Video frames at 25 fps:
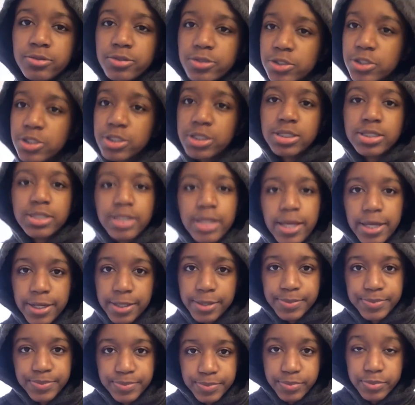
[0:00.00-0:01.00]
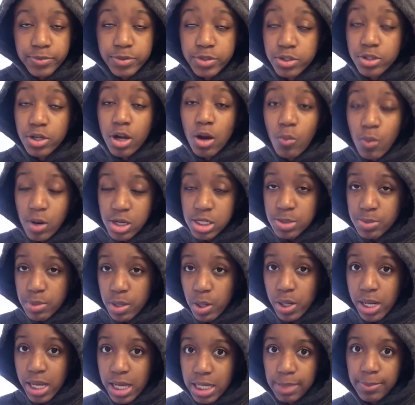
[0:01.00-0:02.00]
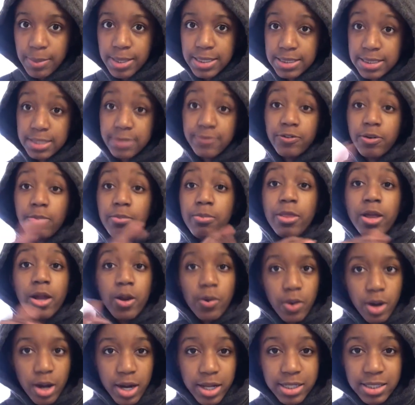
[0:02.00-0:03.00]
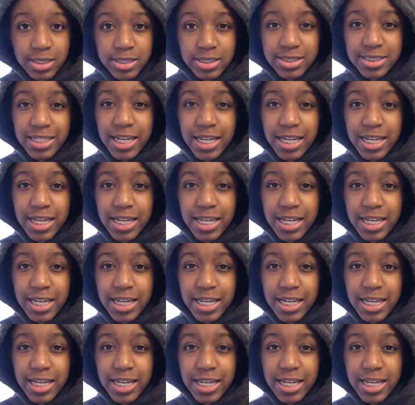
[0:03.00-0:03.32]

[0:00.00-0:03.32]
Or just like start watching my own animes, and from there on,